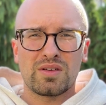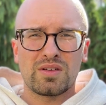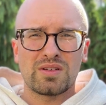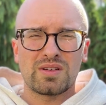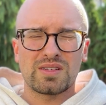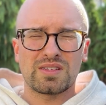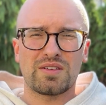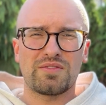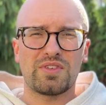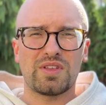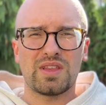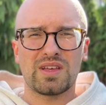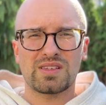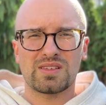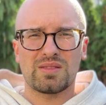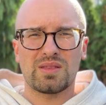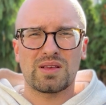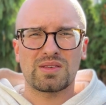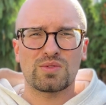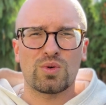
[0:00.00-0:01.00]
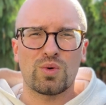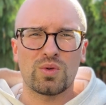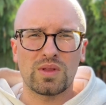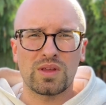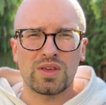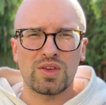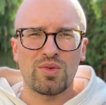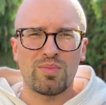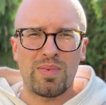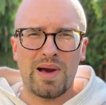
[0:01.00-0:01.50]
Does it feel like something's
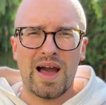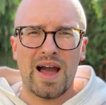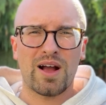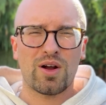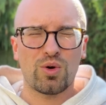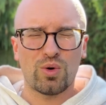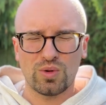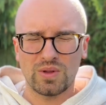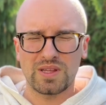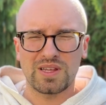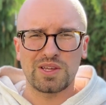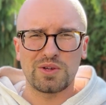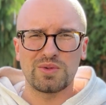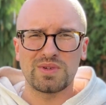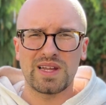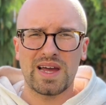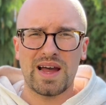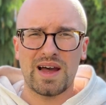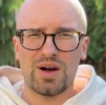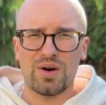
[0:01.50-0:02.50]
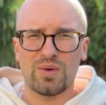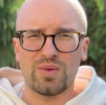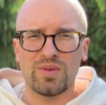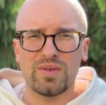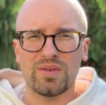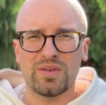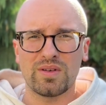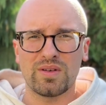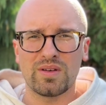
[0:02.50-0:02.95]
holding you back, holding you down?